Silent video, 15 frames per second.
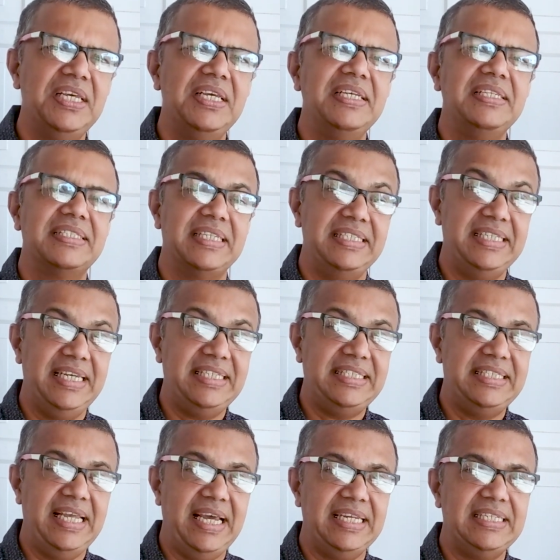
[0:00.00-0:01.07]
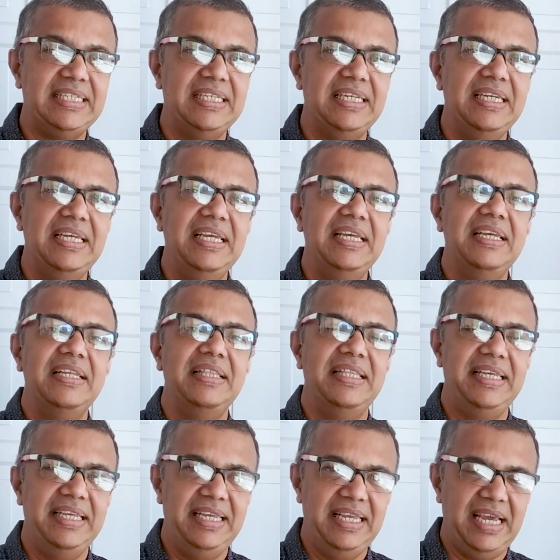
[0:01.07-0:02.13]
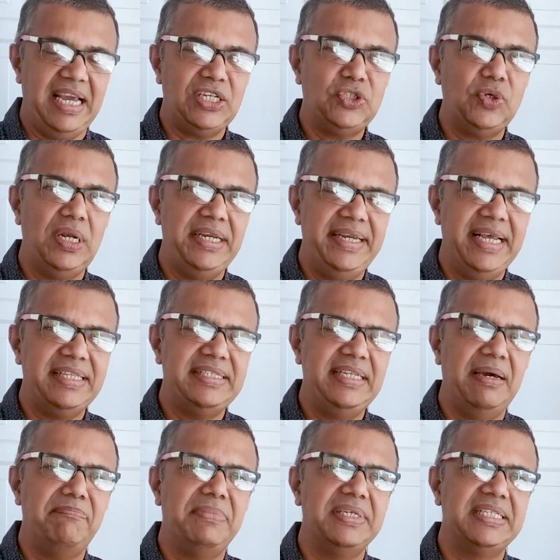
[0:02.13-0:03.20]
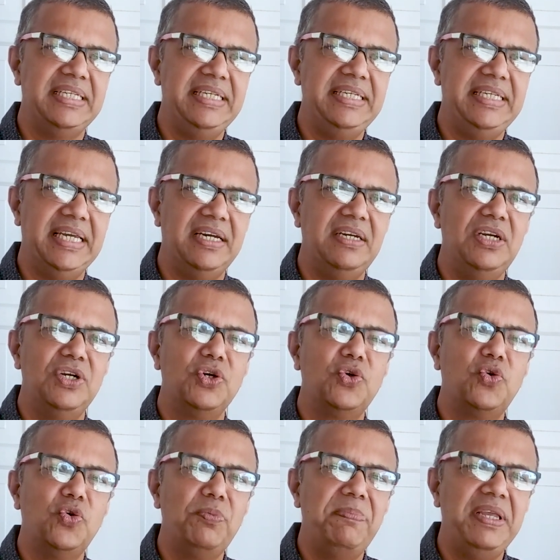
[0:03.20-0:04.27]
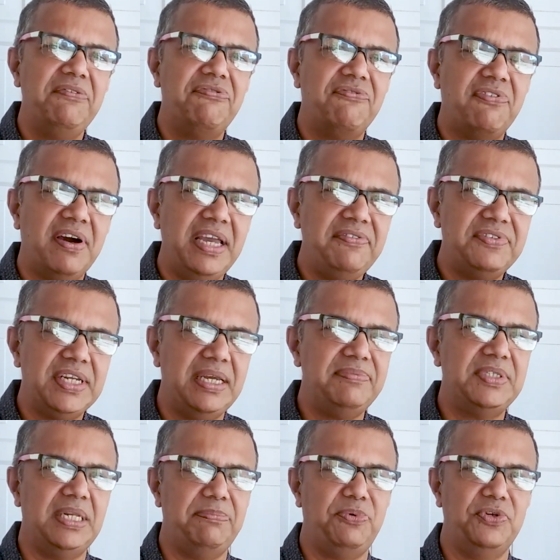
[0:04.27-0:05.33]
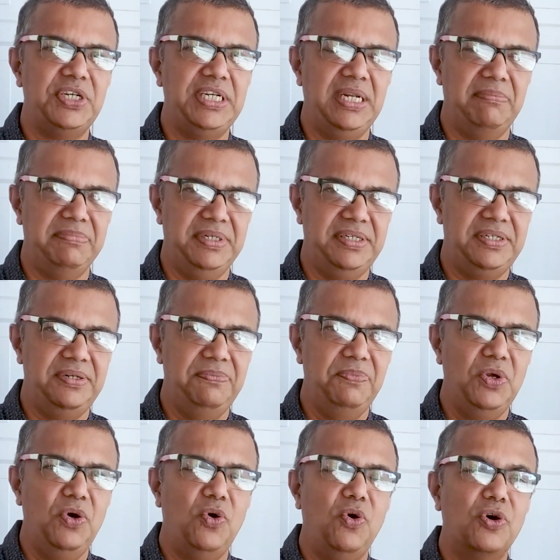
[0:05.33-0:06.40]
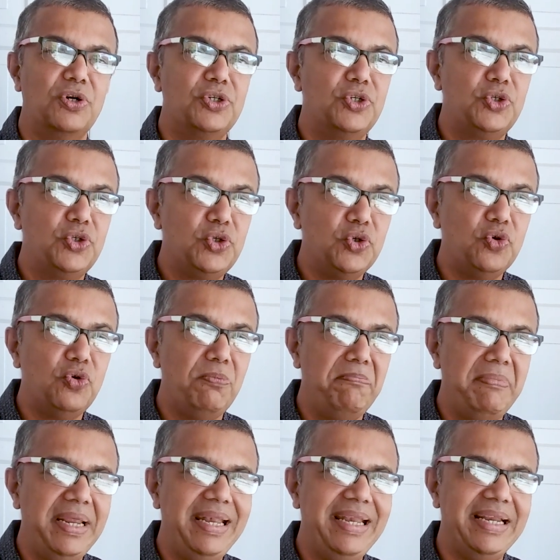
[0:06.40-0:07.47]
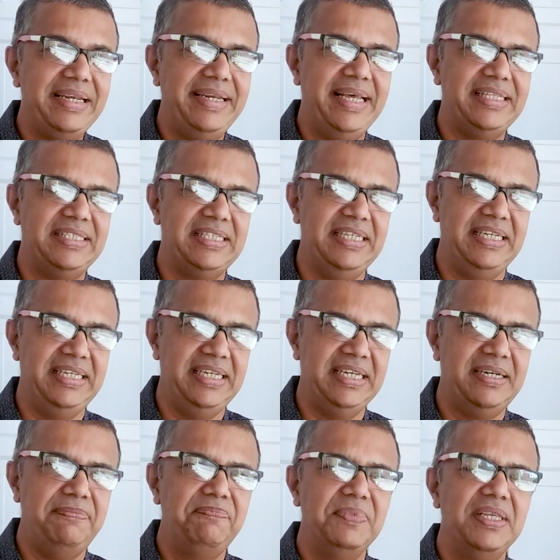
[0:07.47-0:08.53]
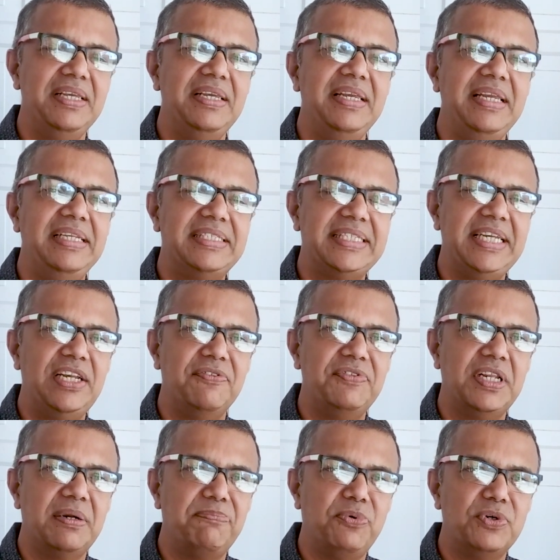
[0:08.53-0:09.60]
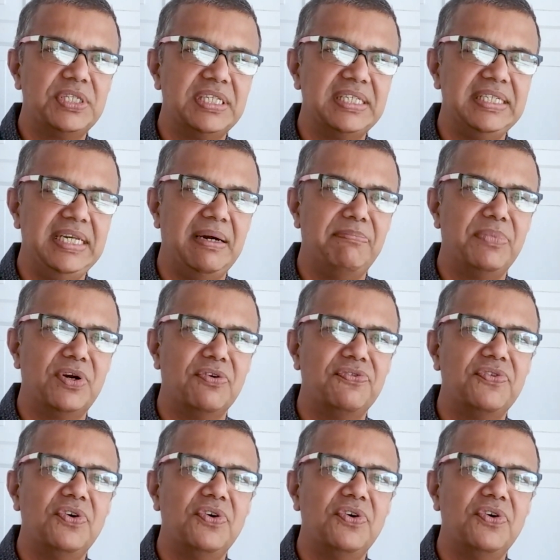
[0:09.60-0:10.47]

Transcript: suggests that the actual death numbers in India could be 5 times the reported number, or 2 million deaths in India instead of the reported number of